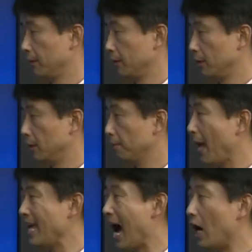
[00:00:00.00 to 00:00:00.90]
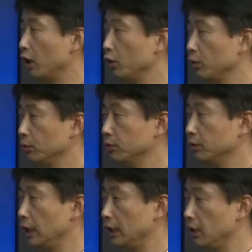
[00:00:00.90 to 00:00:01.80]
or may argue
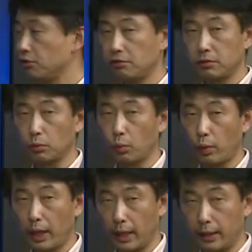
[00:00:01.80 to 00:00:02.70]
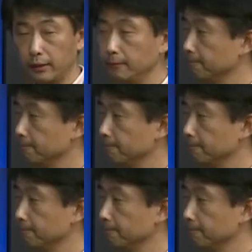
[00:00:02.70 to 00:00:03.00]
in this way.